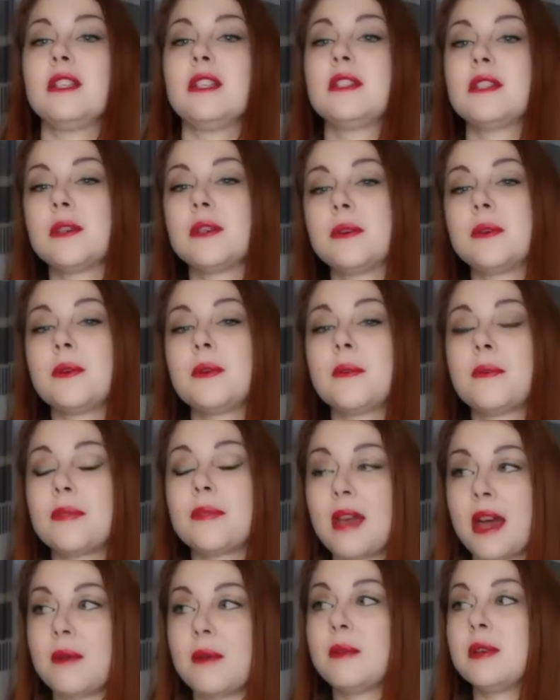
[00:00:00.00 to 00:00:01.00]
So
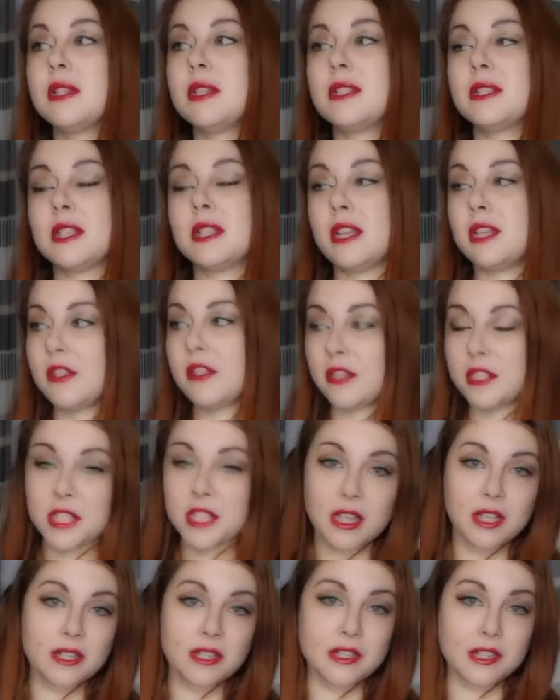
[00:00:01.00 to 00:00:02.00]
that was another
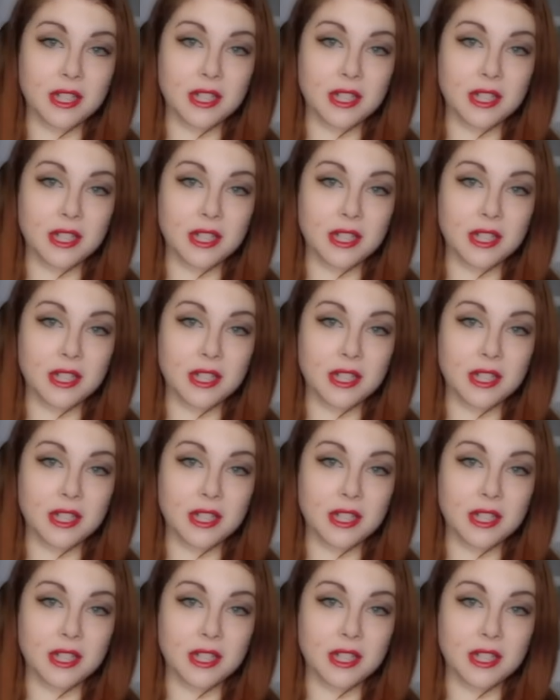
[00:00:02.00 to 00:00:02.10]
challenge